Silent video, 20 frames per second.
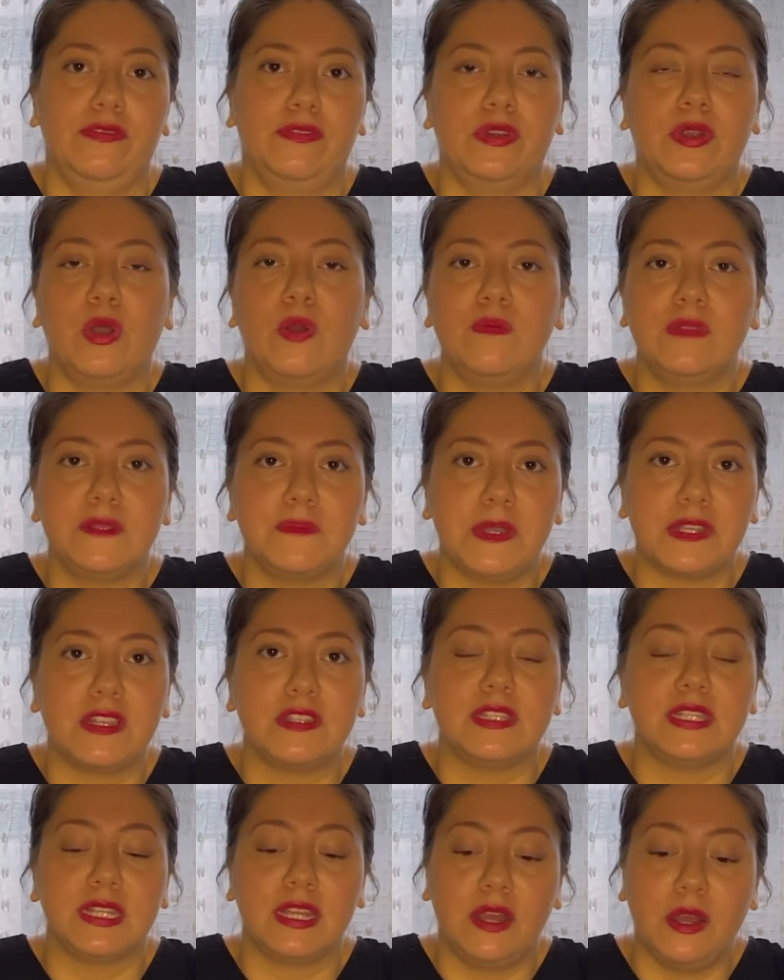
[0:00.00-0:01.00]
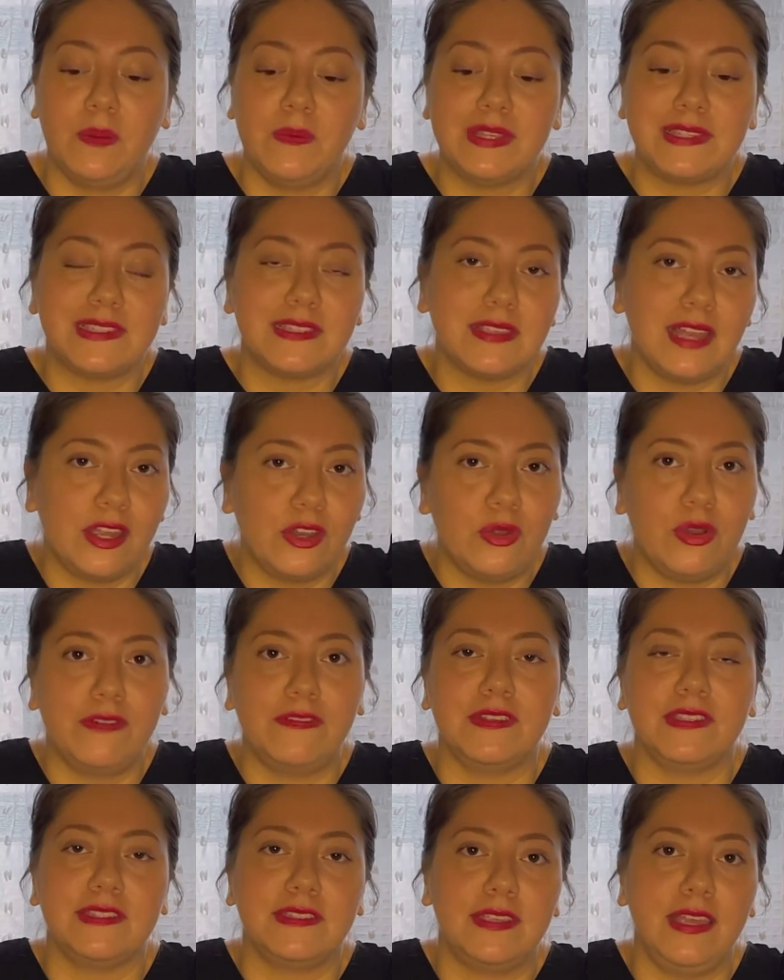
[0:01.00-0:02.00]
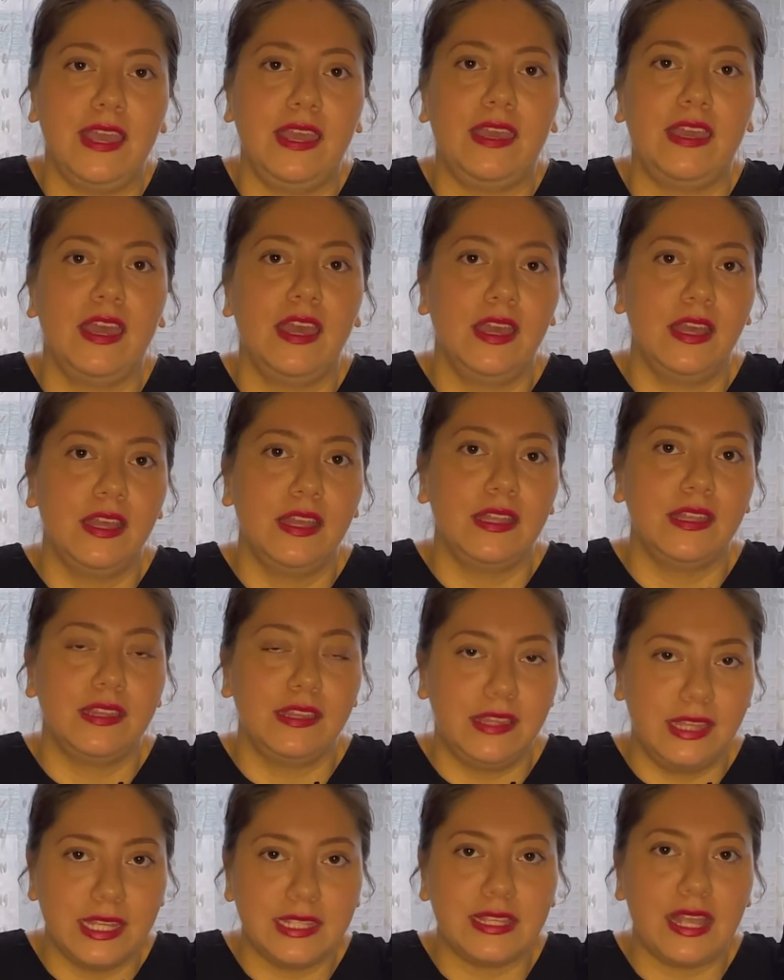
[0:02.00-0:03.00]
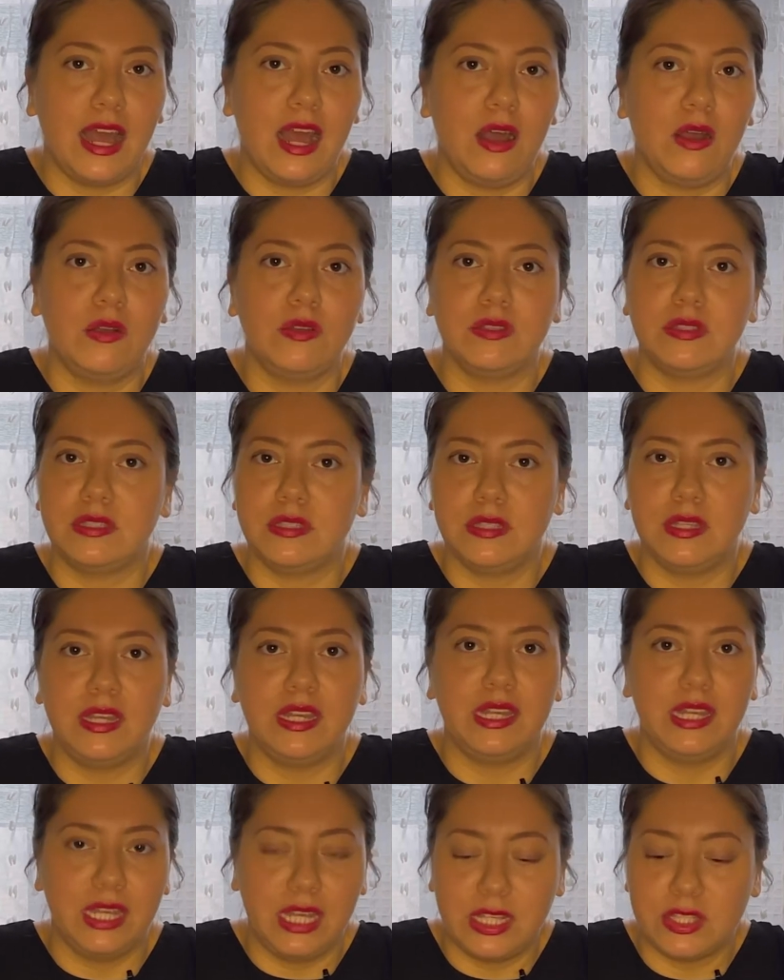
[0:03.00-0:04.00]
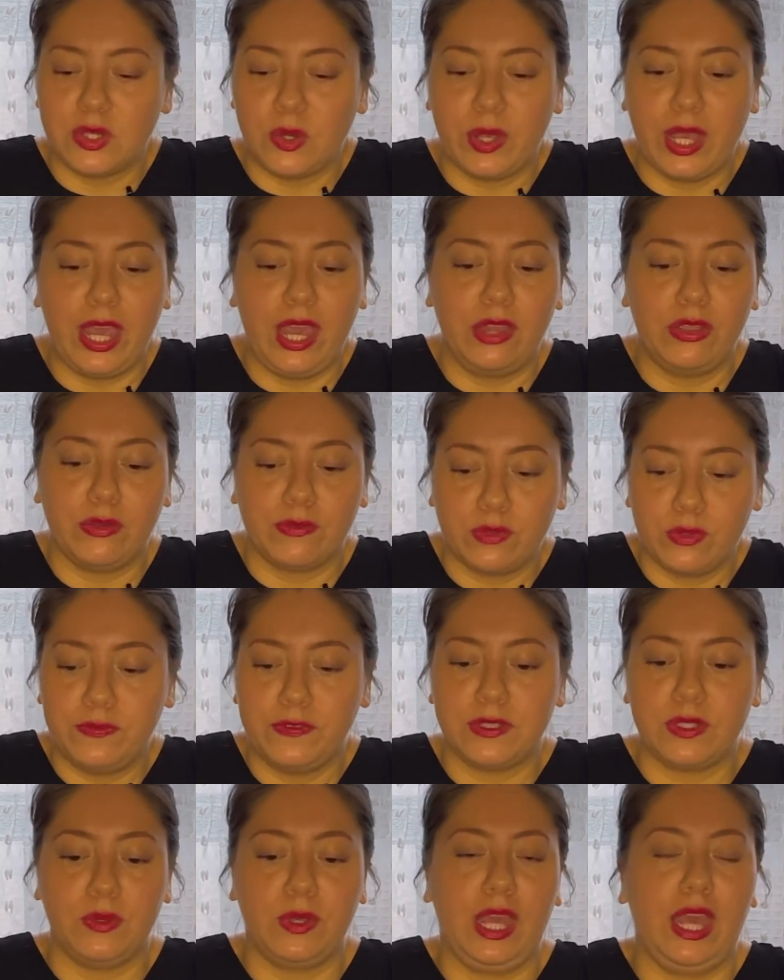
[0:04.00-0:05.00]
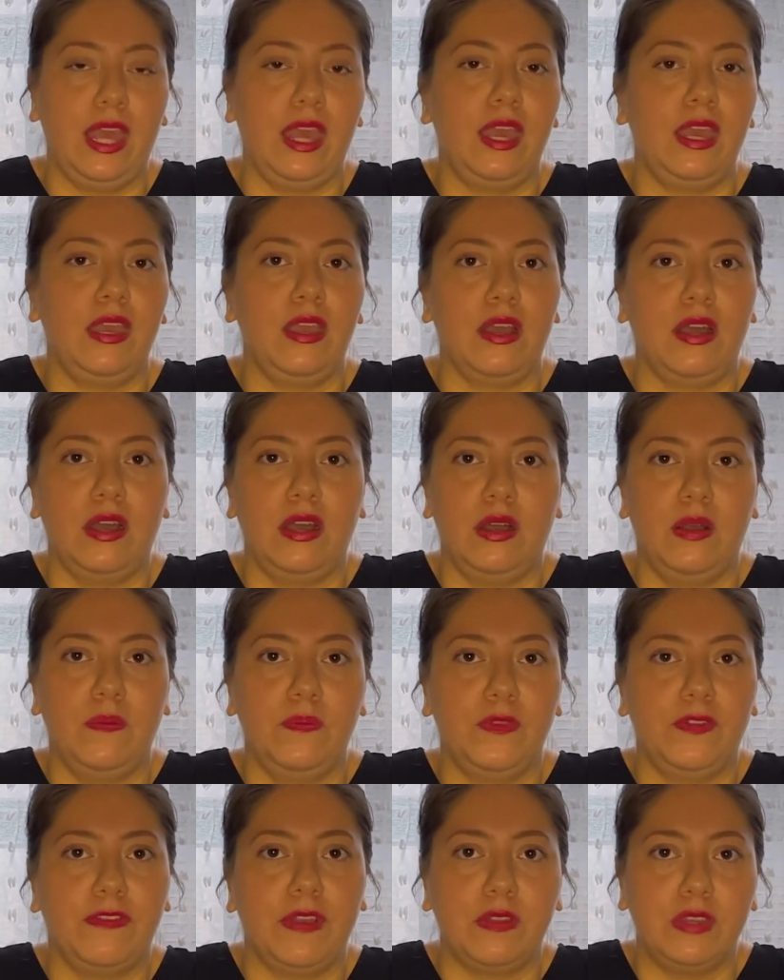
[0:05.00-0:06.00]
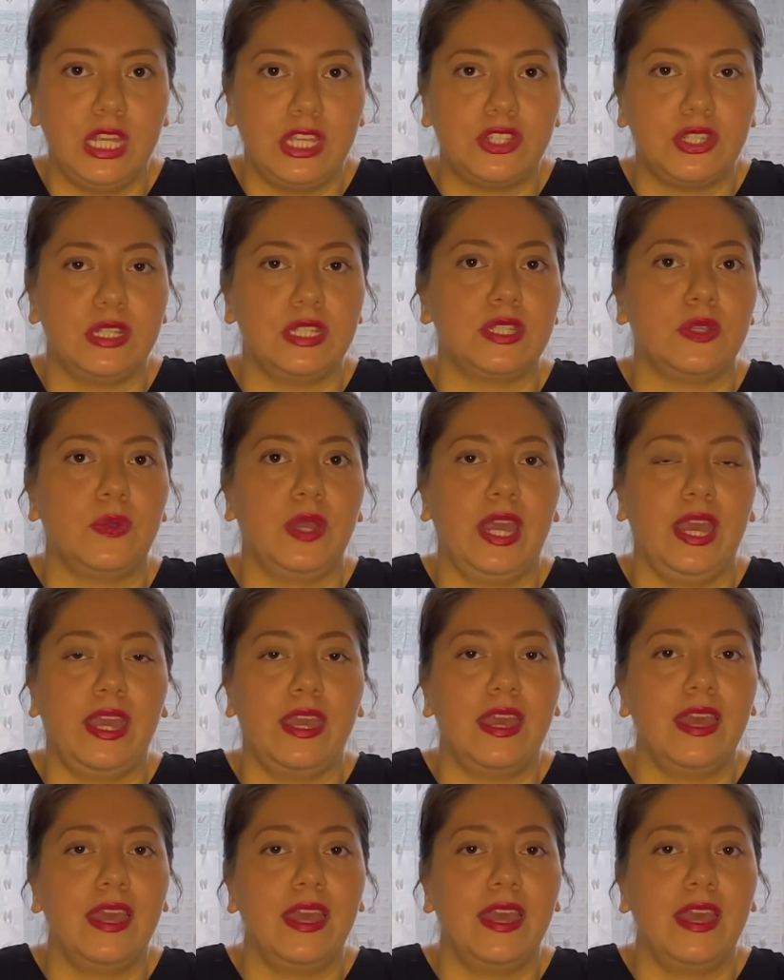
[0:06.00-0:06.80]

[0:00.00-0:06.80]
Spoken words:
For a home inspector to come and sign off and say, this house is okay, the roof is okay, the foundation is okay.